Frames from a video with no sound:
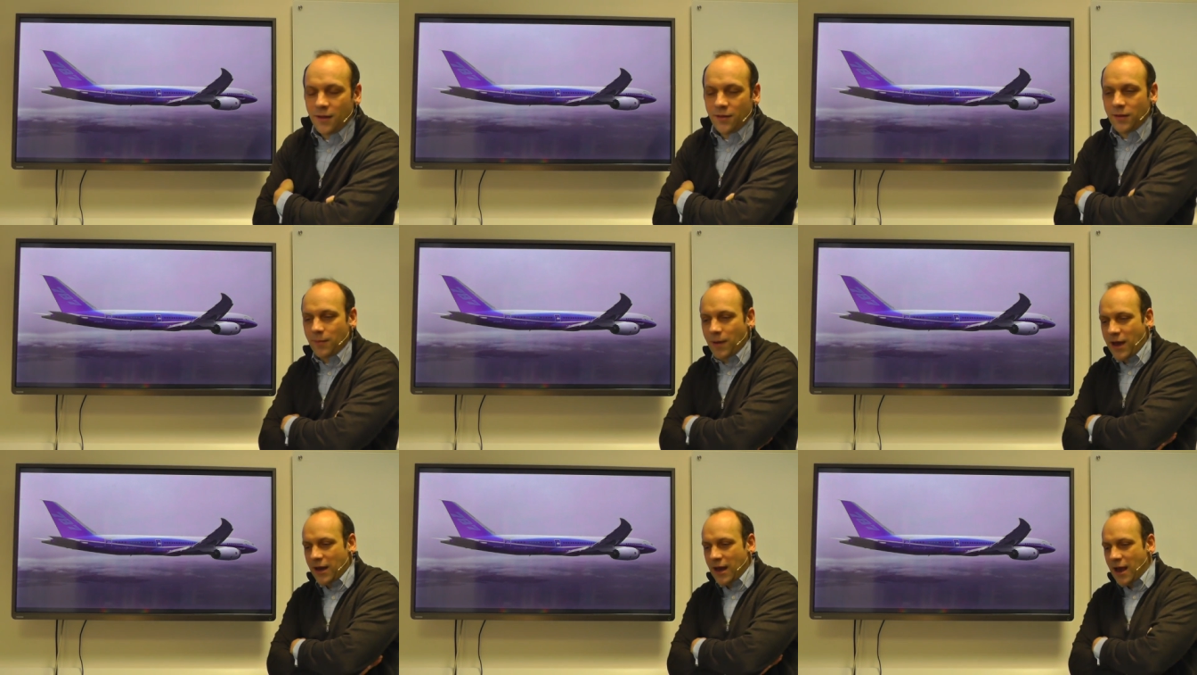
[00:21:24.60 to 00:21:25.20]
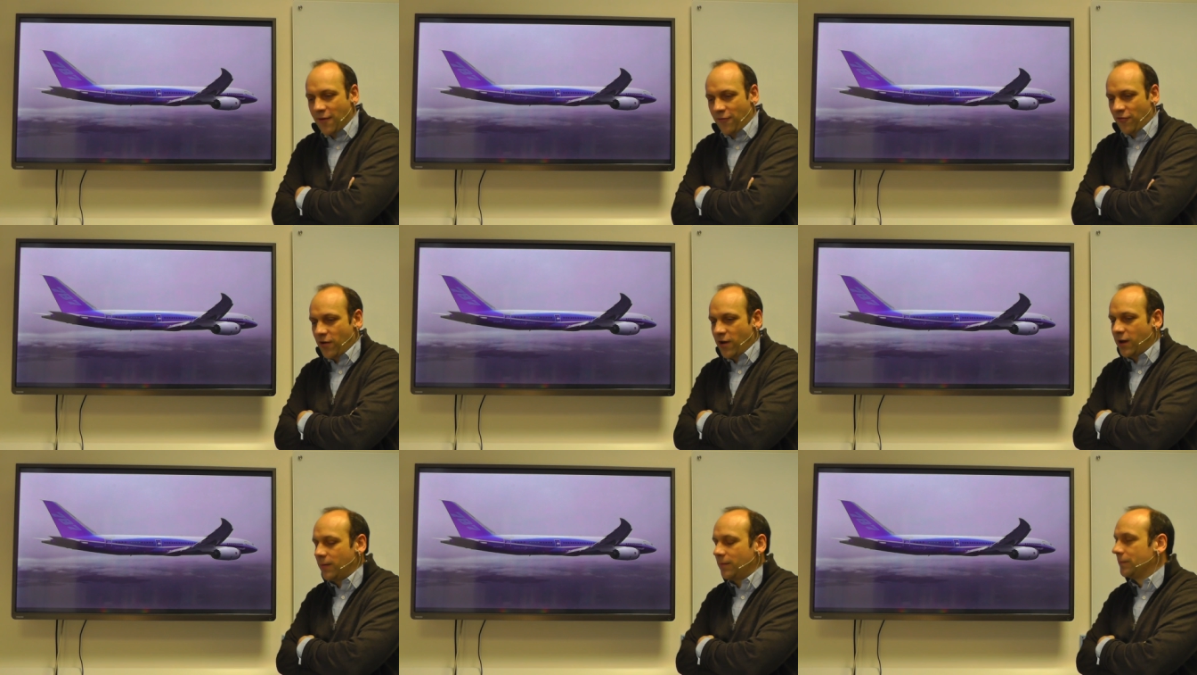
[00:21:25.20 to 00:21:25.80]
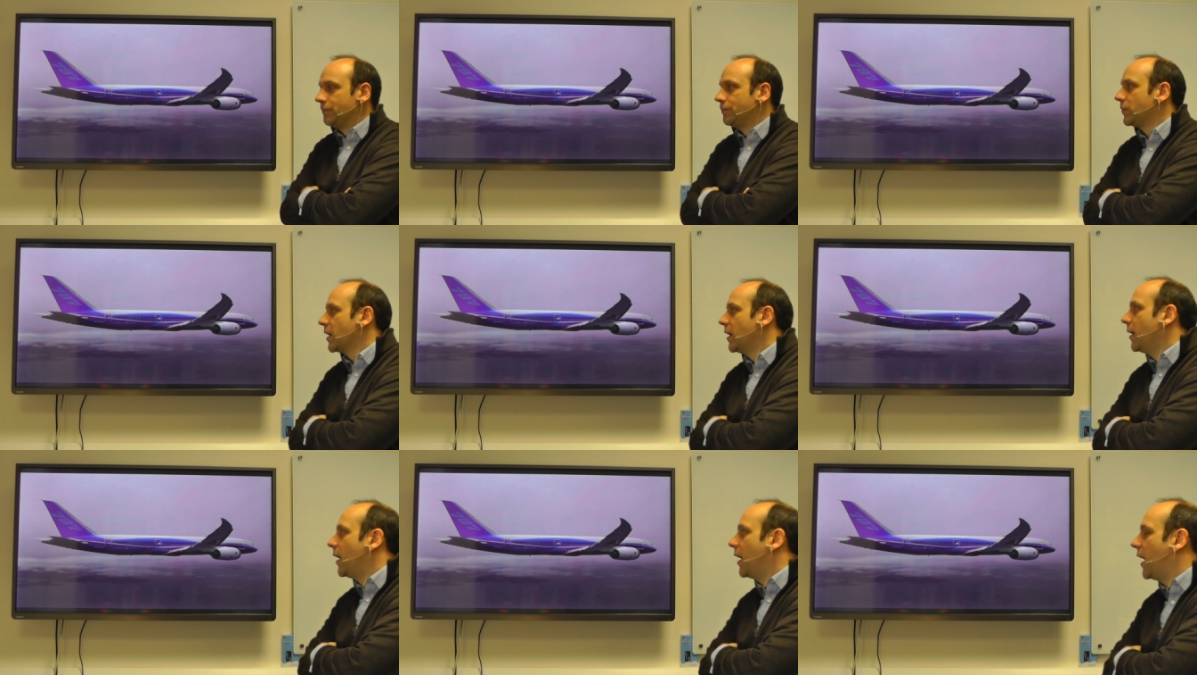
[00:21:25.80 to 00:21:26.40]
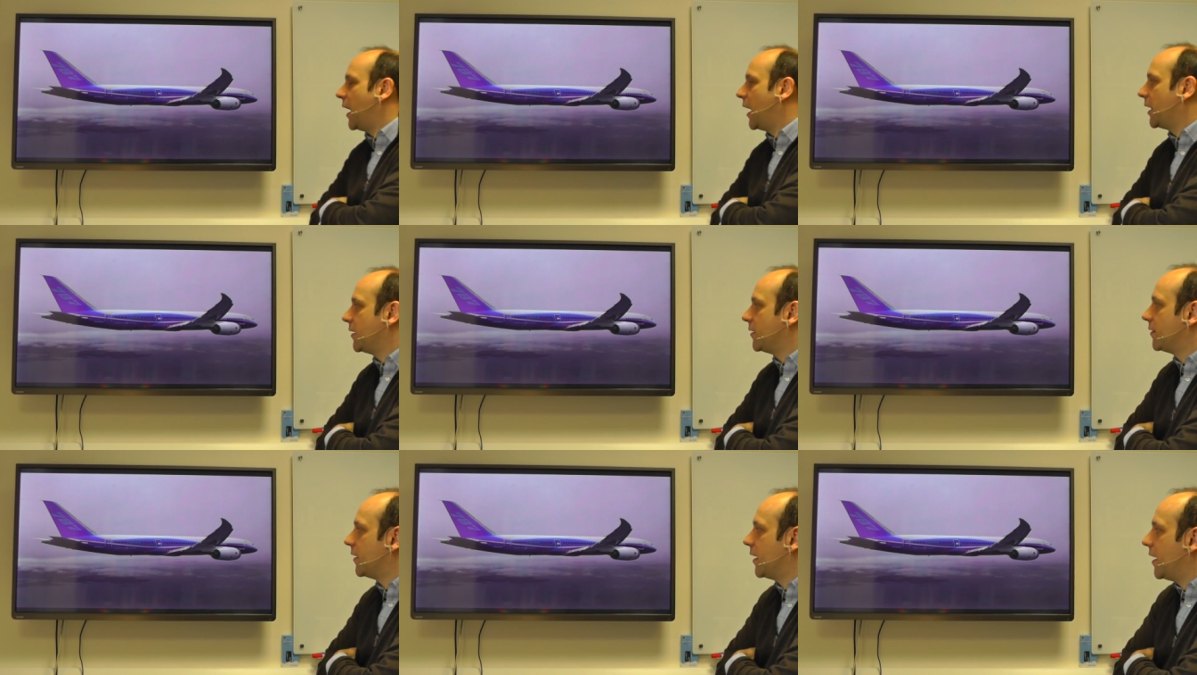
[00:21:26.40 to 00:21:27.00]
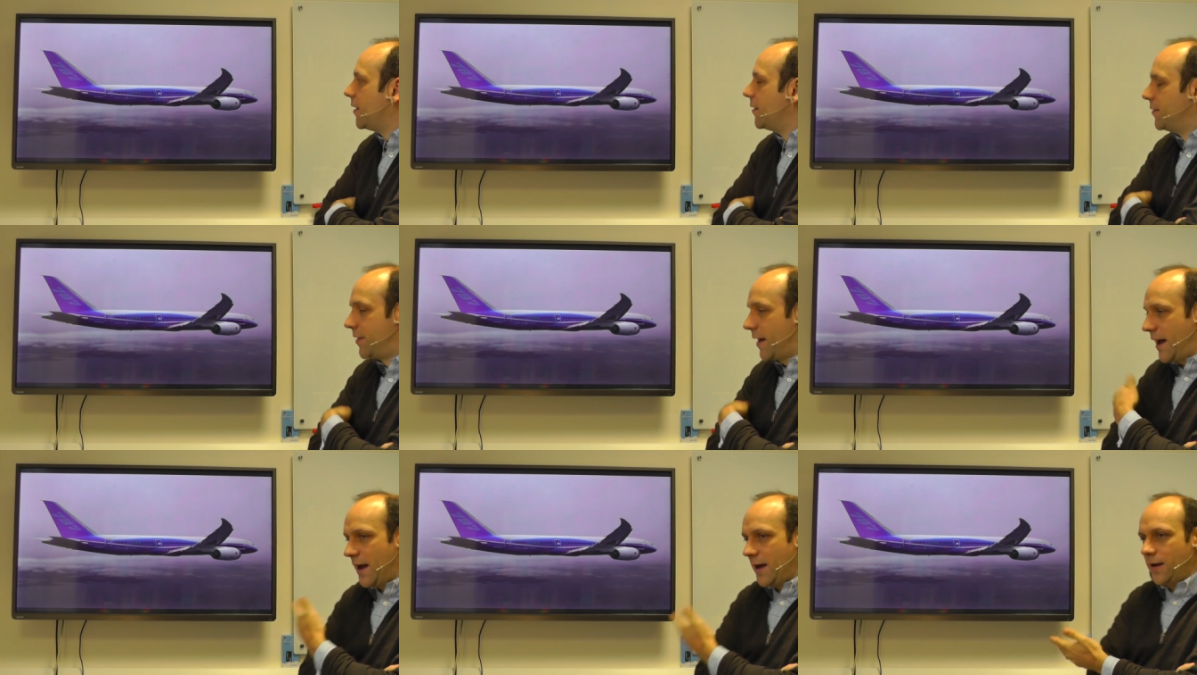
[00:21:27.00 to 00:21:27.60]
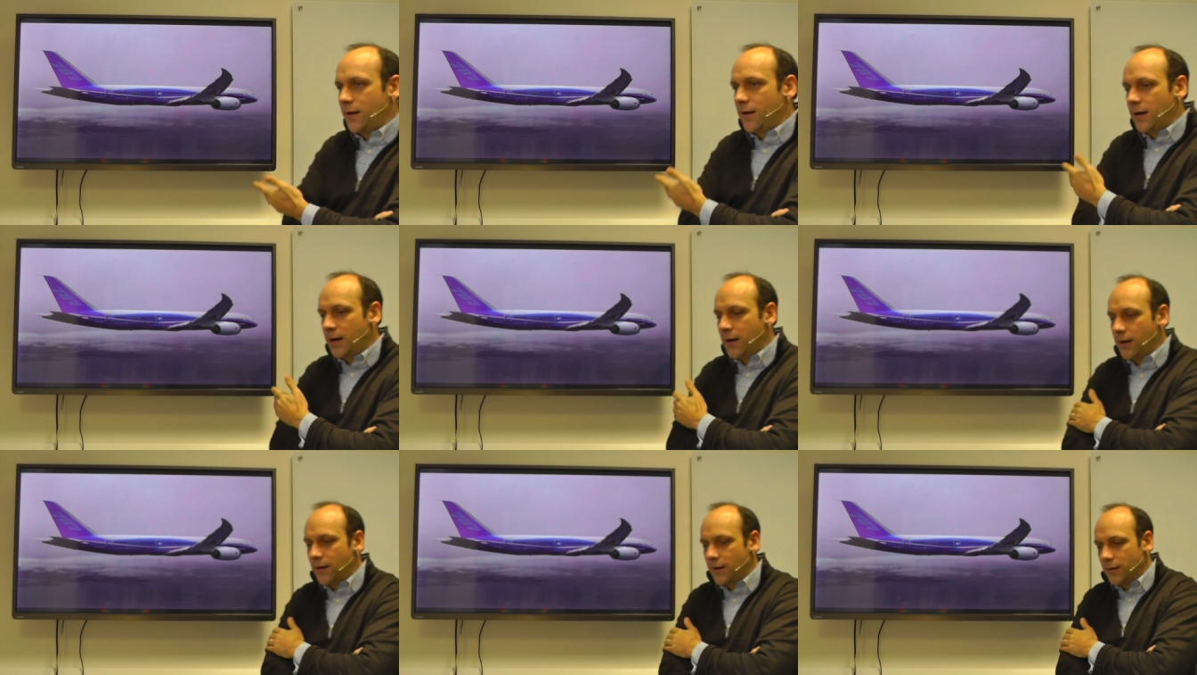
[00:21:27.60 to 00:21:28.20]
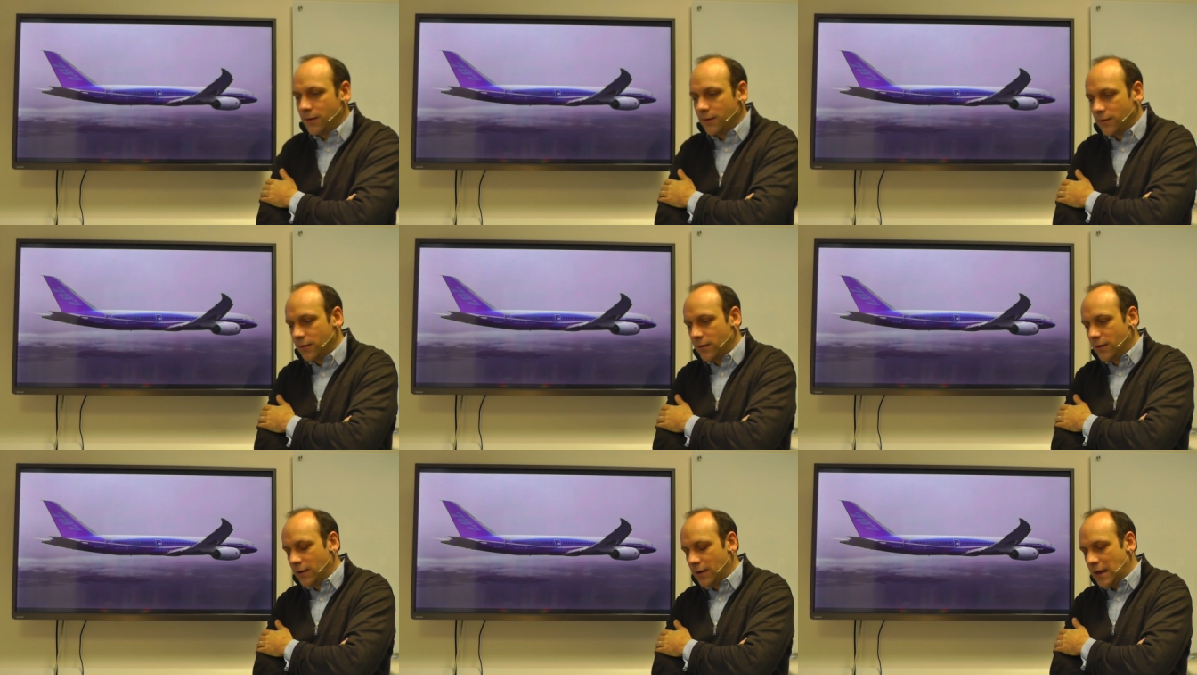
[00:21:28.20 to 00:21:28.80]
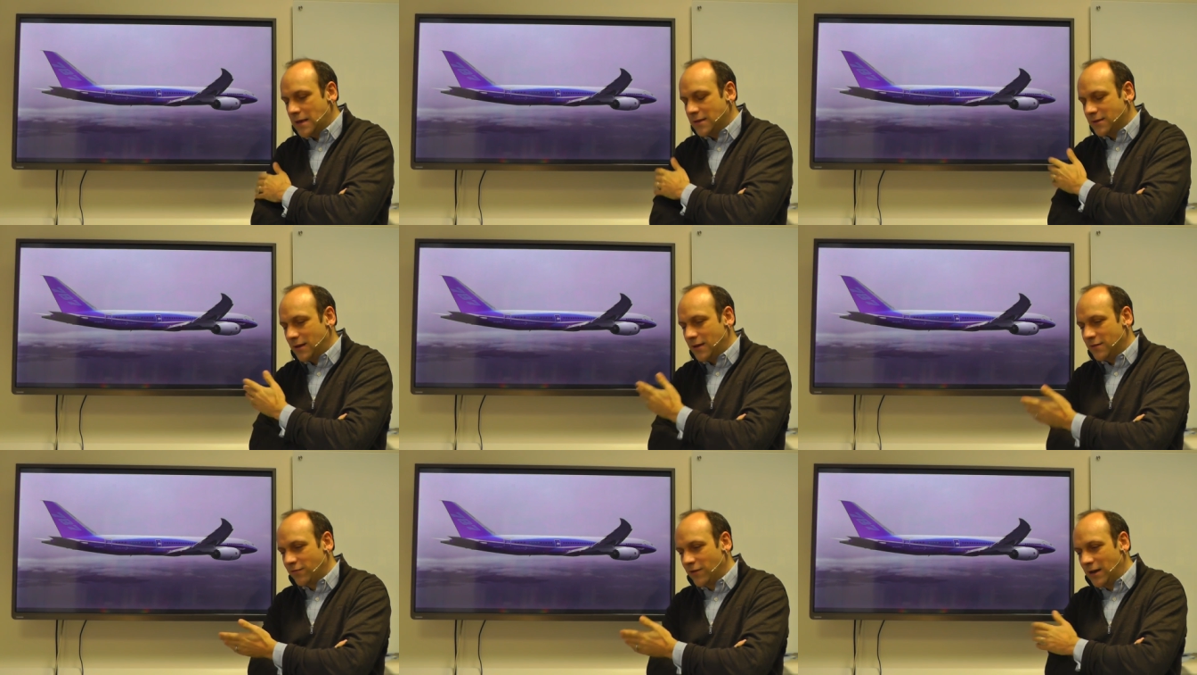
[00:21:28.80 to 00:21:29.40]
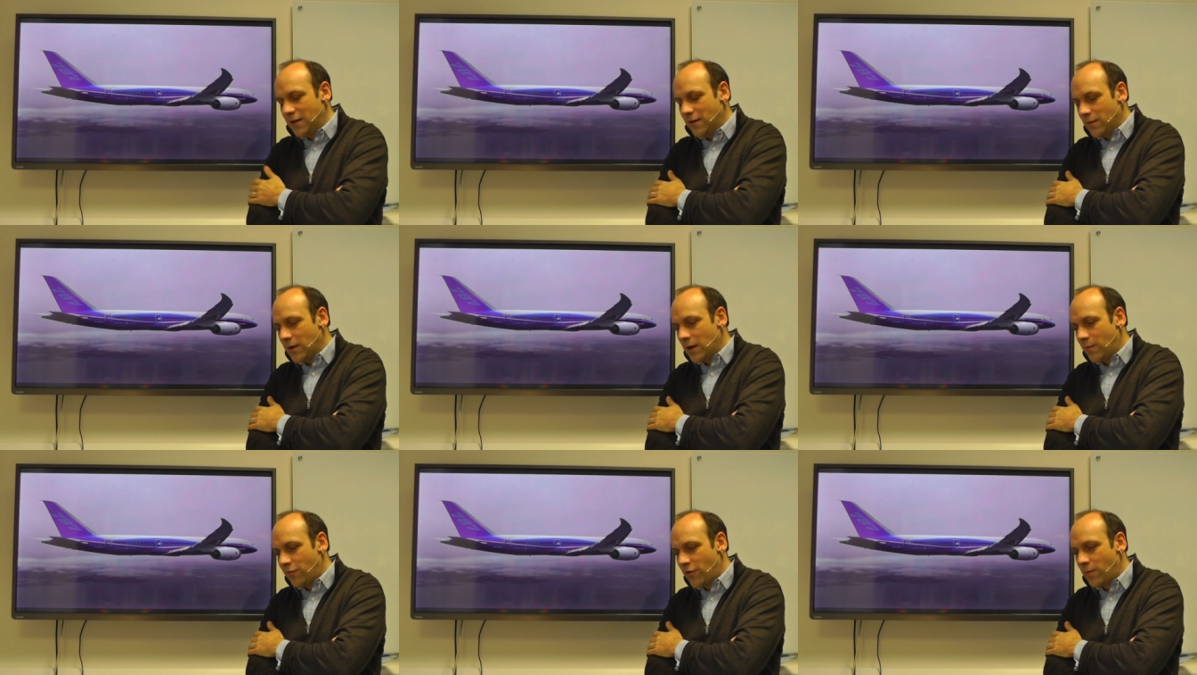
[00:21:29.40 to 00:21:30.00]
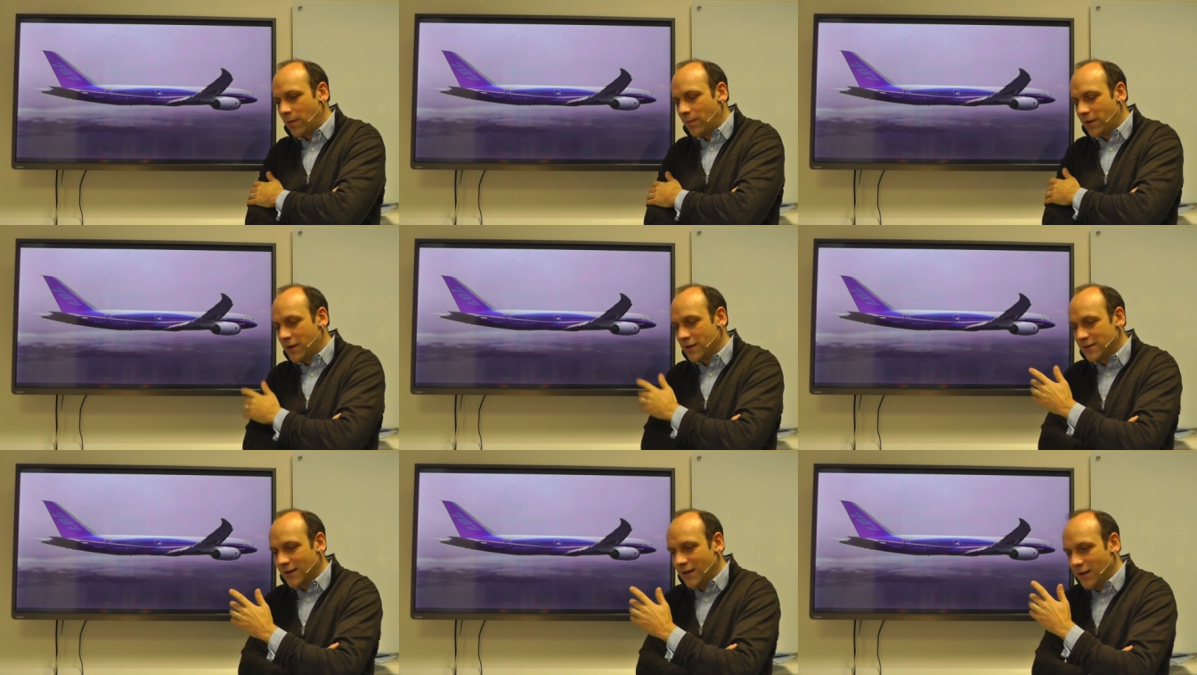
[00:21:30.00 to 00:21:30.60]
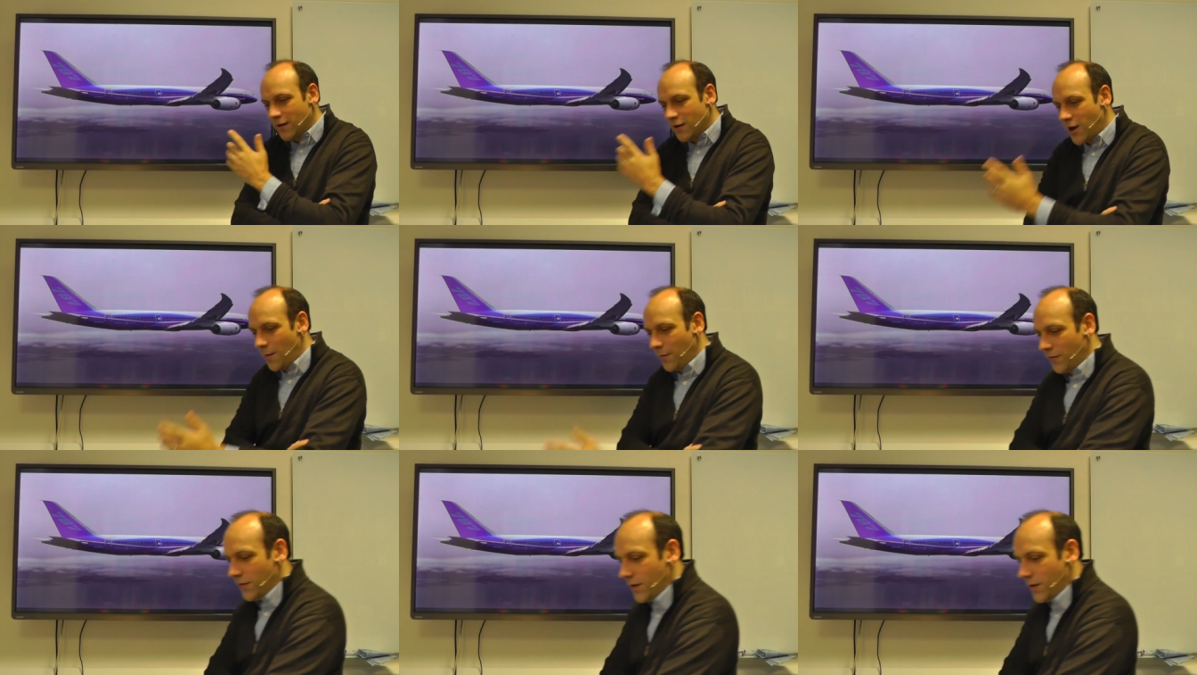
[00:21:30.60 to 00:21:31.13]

the main airframe, and that uh, is is really a, a, problem because carbon